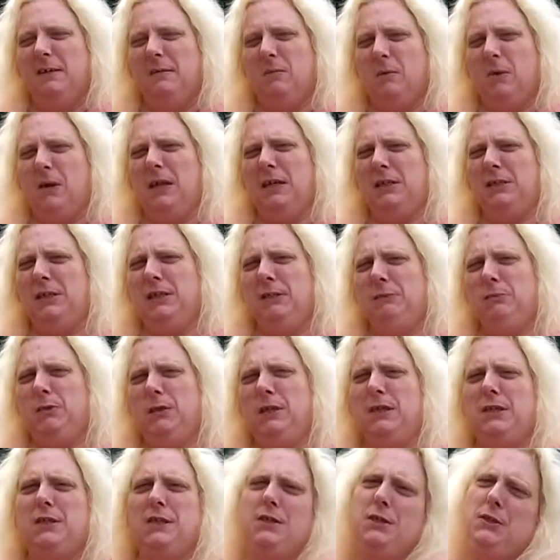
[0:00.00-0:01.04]
Well, actually,
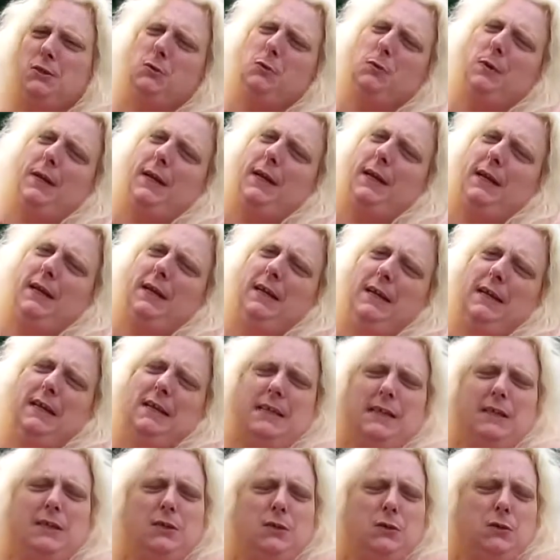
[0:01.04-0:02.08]
what it's doing
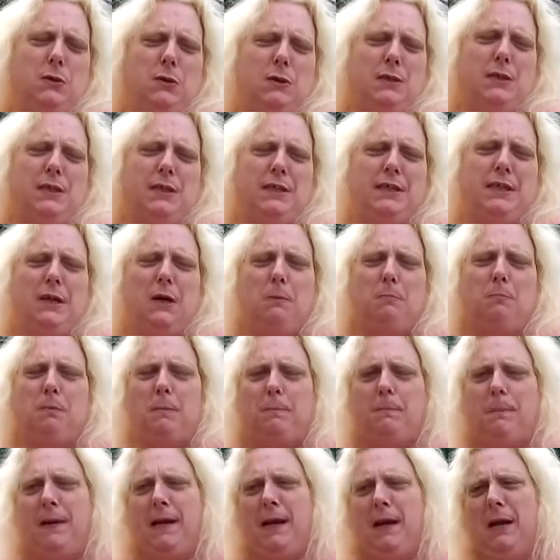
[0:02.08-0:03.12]
is it's going to start
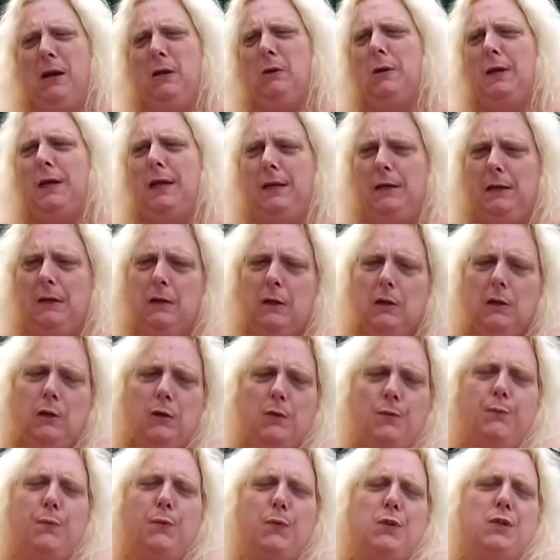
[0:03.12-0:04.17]
preparing
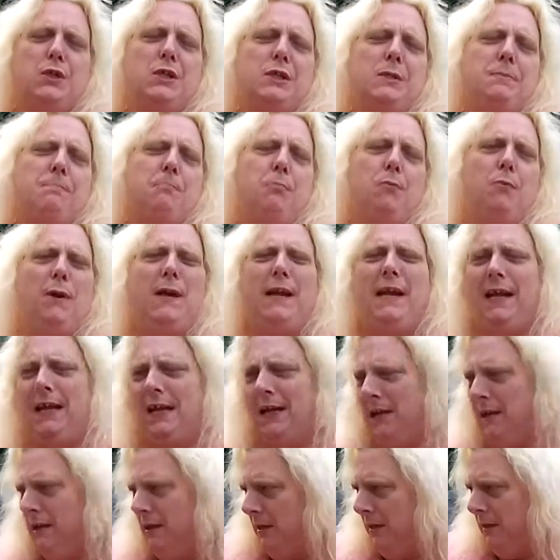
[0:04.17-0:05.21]
for
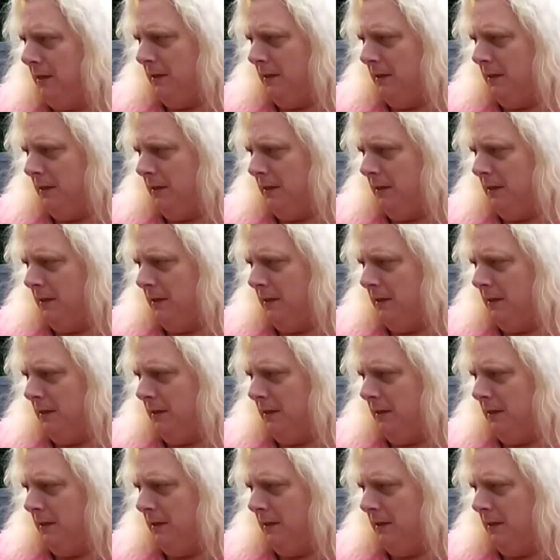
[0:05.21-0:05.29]
spring.